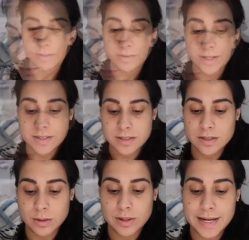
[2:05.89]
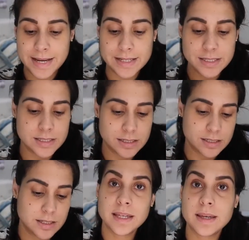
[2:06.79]
Okay, so let's
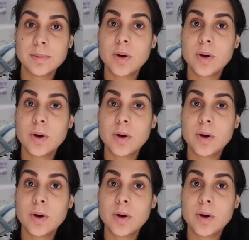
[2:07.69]
keep